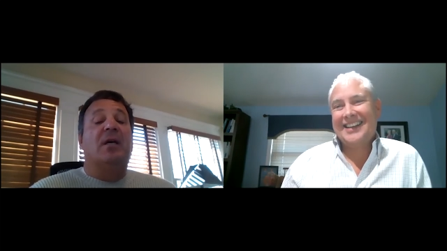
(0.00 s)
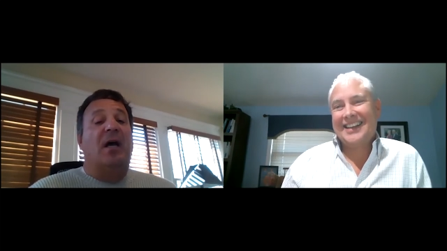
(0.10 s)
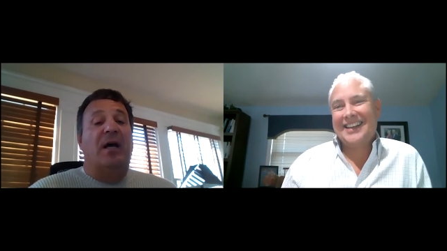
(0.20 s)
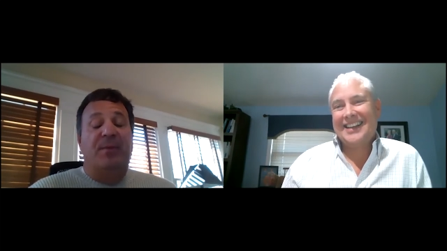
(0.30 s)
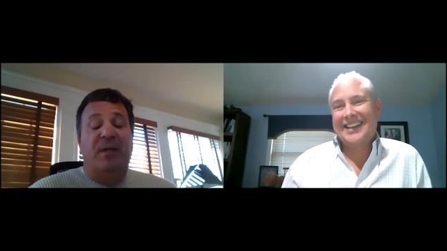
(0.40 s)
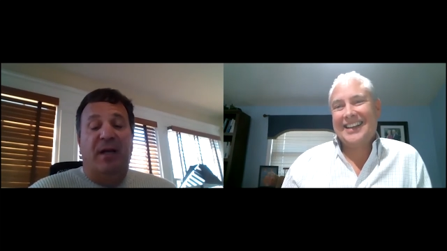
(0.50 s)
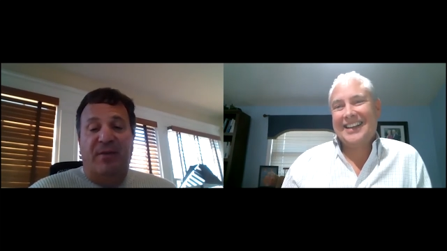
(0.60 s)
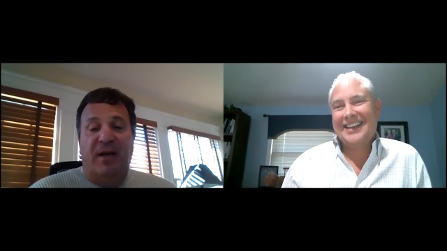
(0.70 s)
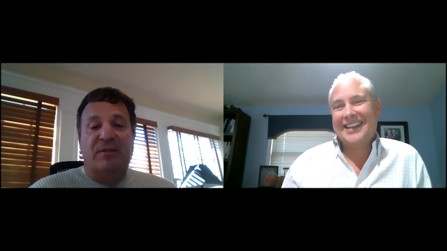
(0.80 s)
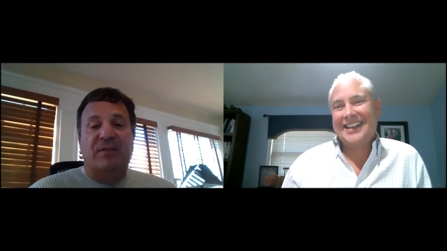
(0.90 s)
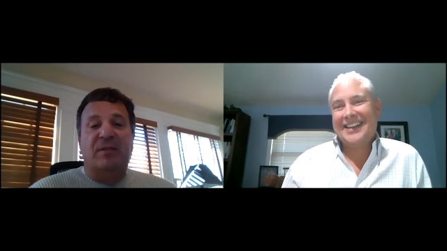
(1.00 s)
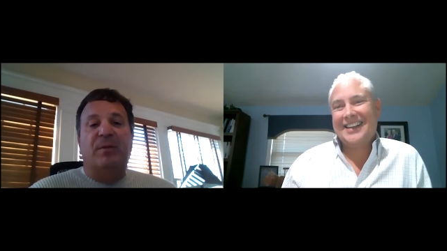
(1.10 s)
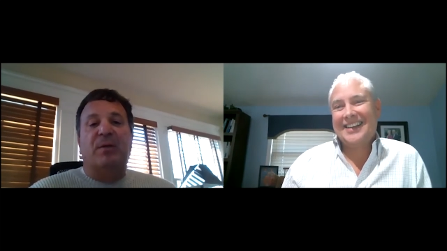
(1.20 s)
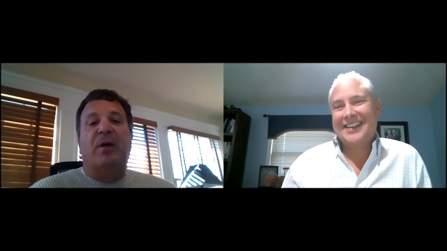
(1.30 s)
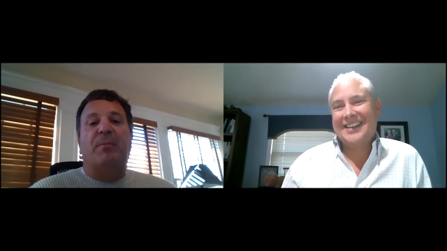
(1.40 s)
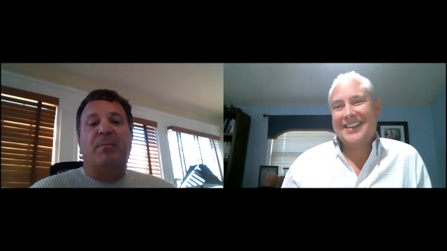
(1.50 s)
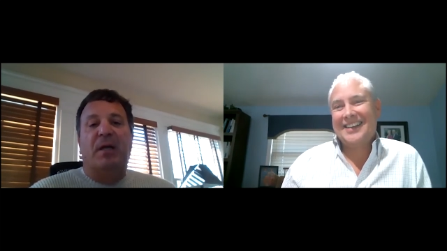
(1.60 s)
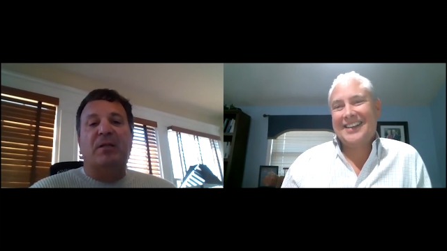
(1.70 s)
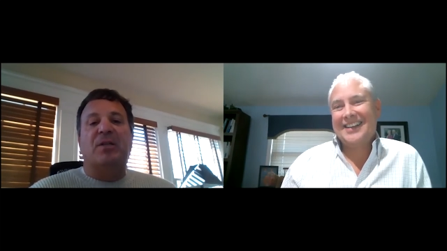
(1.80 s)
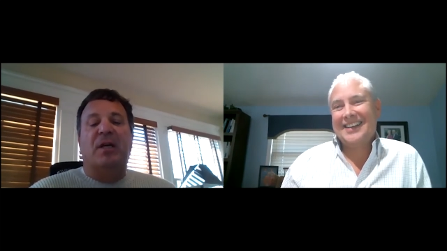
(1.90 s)
Speaker 1: I mean, I've obviously been around
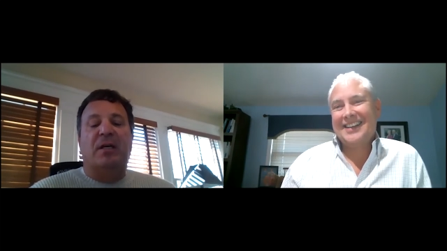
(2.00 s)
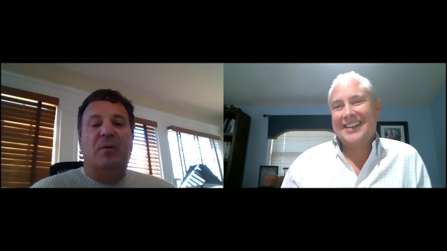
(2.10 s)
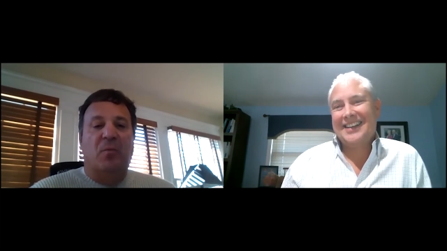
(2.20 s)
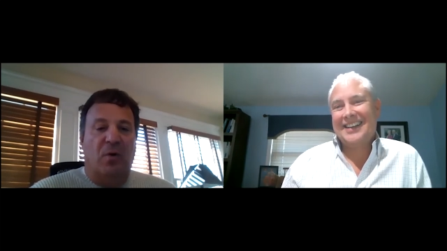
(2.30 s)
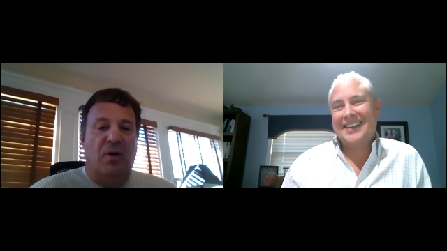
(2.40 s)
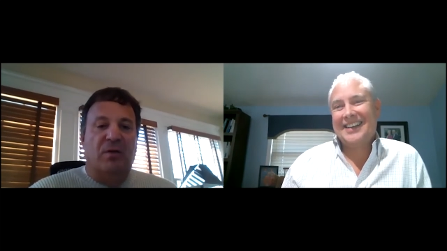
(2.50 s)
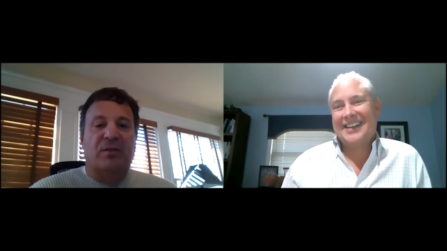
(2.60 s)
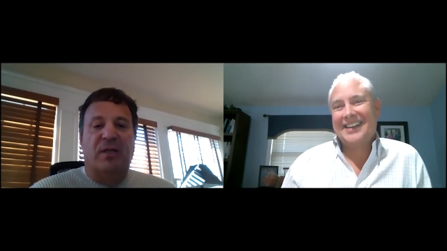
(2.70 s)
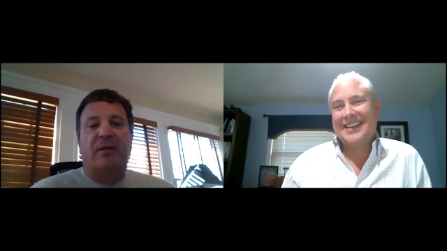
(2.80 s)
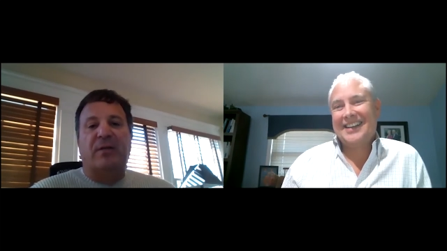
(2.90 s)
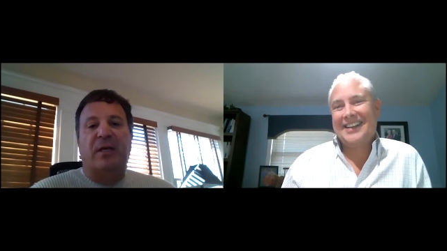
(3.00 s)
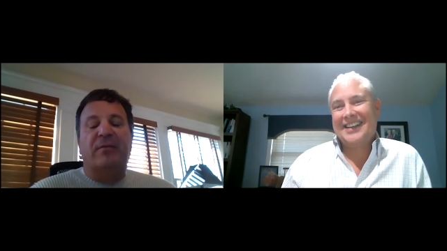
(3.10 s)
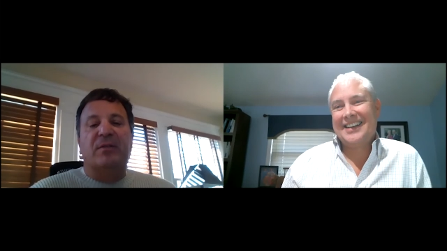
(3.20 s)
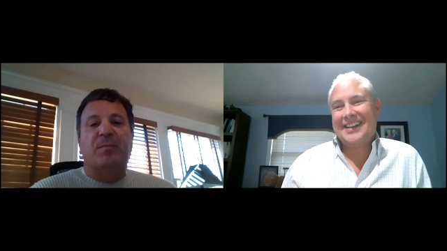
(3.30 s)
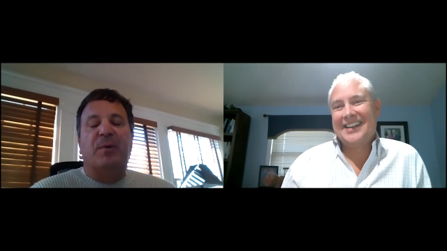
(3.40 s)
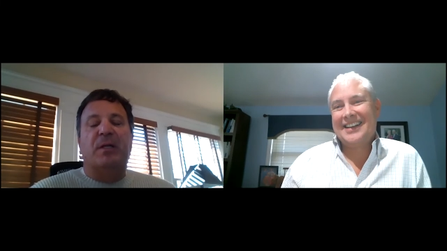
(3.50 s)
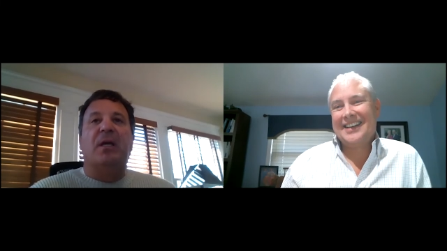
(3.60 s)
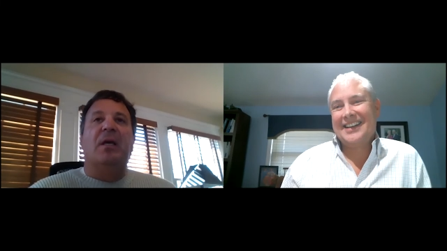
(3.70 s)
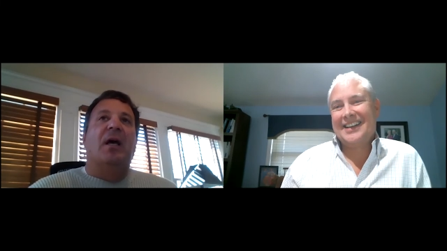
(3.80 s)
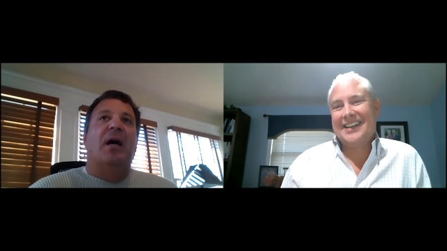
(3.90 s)
Belichick and Walsh and Al Davis, but
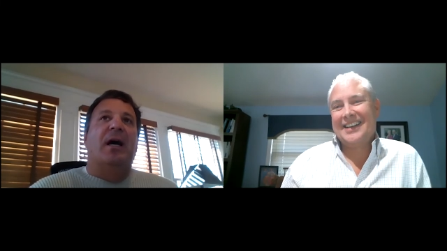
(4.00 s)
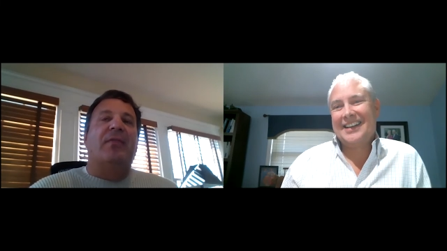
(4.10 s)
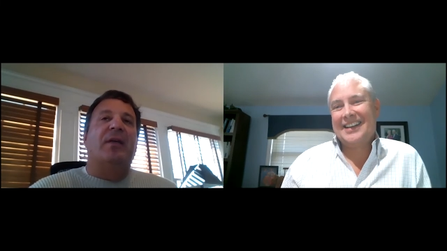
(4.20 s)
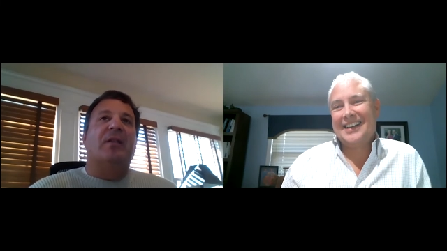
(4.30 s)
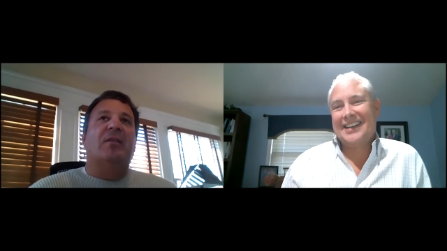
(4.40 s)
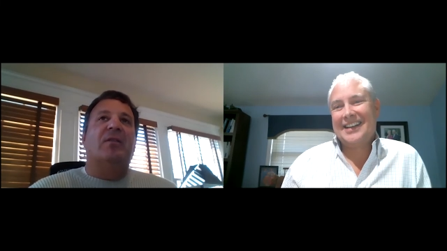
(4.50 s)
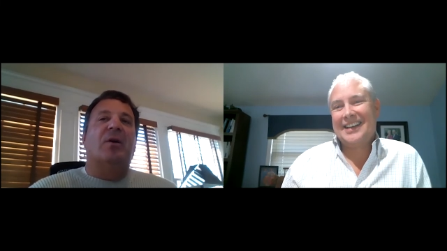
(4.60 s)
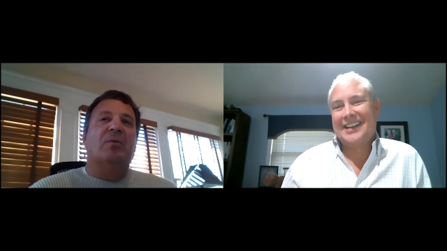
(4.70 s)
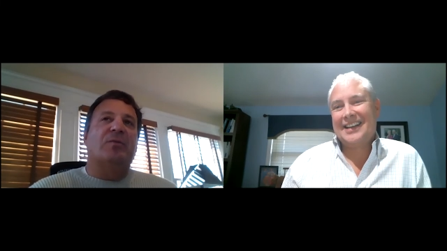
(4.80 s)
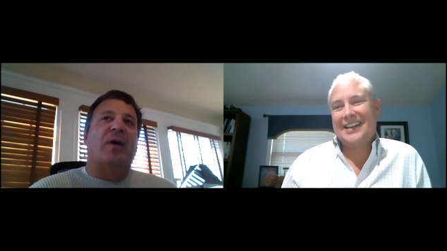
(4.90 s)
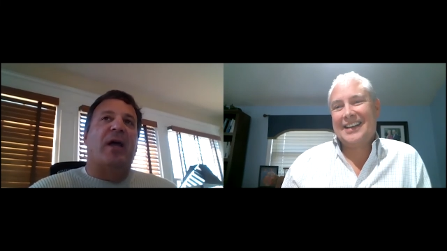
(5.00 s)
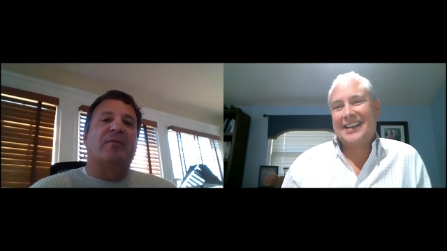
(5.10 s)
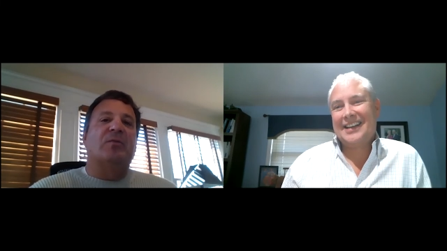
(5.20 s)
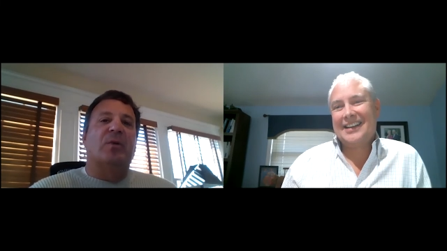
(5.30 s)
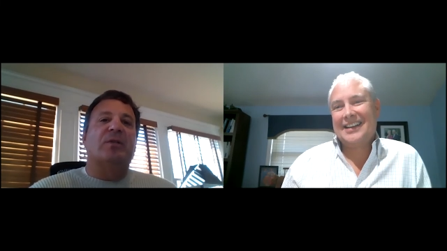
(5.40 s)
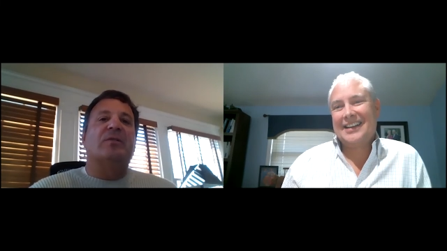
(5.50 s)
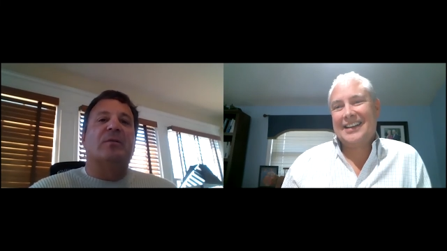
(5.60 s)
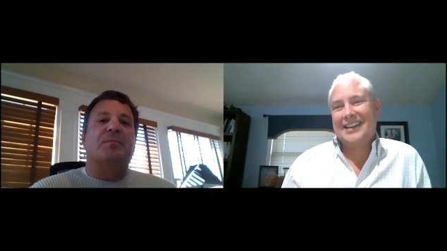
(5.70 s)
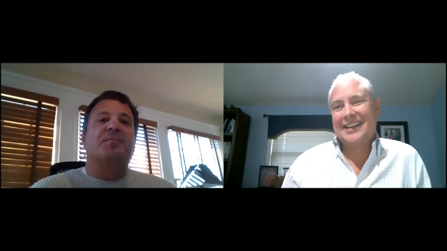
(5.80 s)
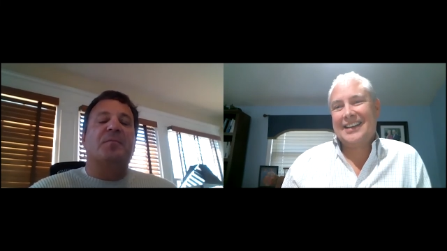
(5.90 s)
I think Coach Rav's
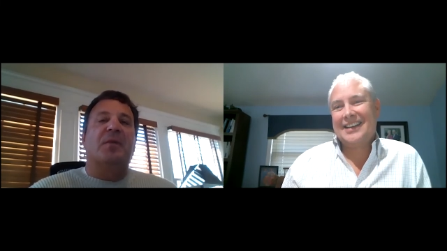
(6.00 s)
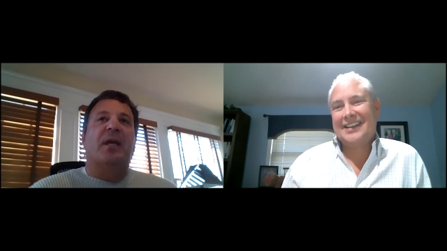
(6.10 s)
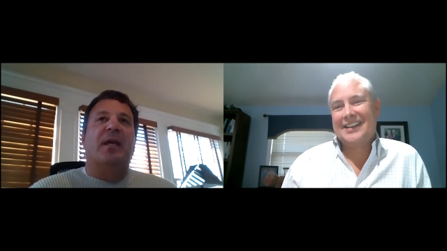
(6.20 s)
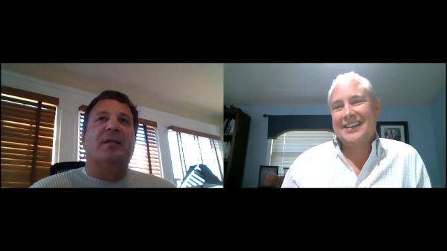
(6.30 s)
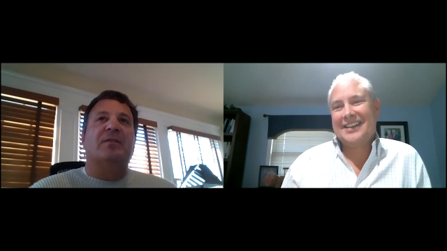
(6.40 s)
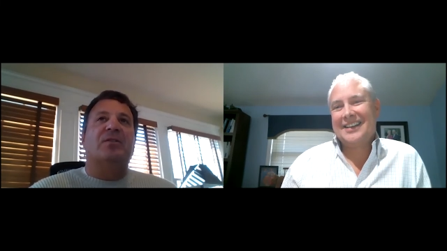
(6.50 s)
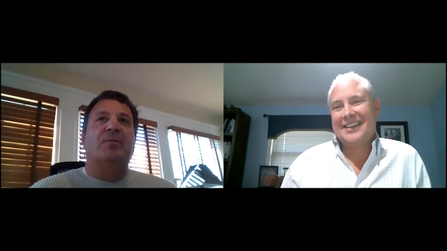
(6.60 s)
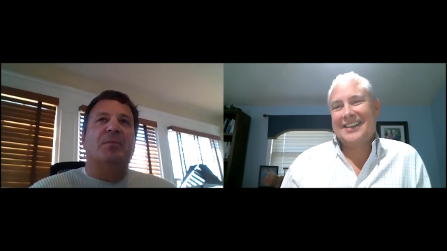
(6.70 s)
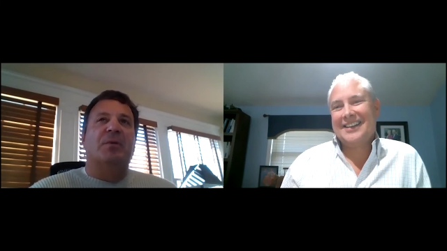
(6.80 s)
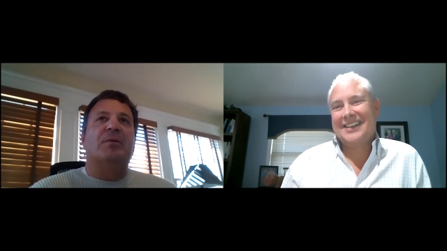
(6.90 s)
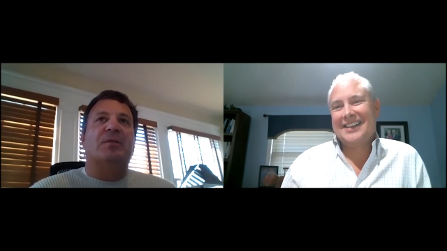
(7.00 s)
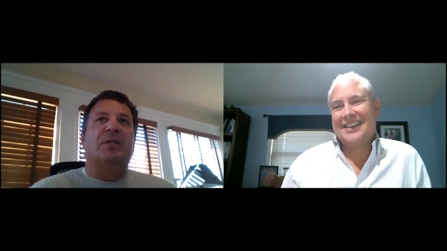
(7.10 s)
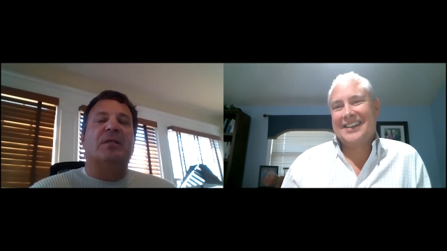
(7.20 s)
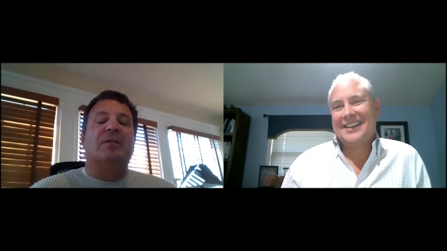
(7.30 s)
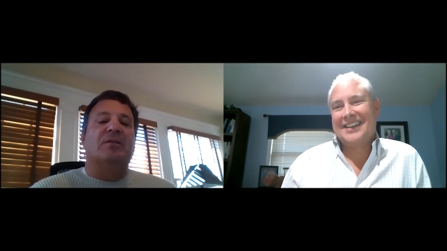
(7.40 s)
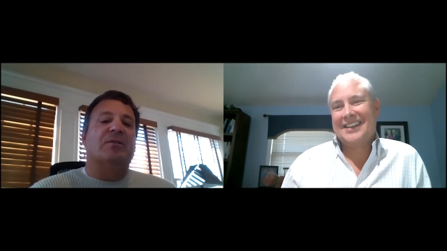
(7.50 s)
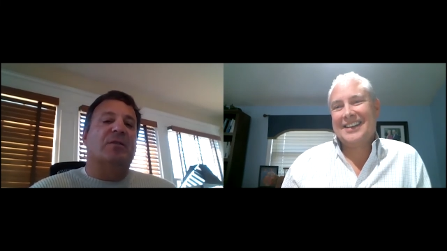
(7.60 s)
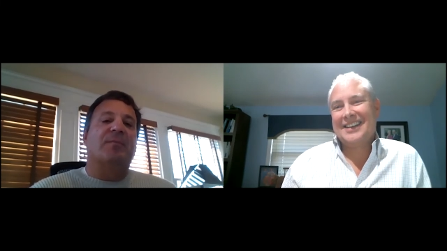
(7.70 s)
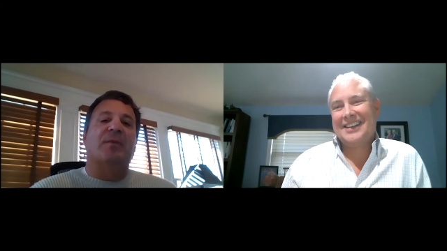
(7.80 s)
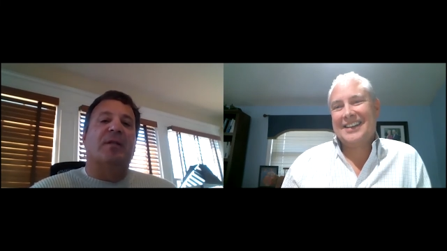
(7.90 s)
wisdom and his humility is
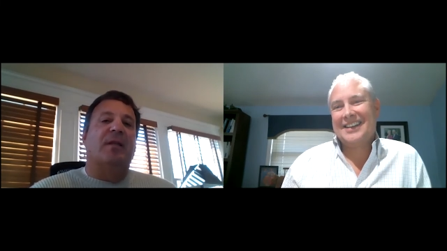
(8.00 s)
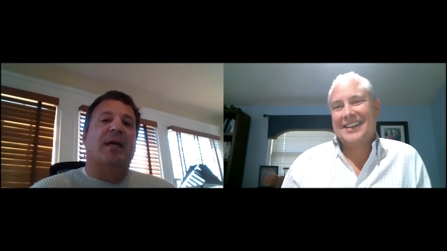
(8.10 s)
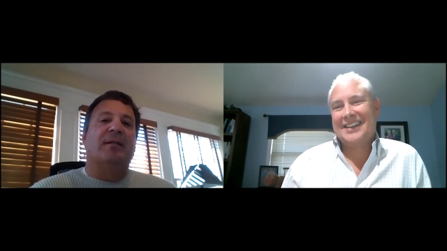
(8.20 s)
something that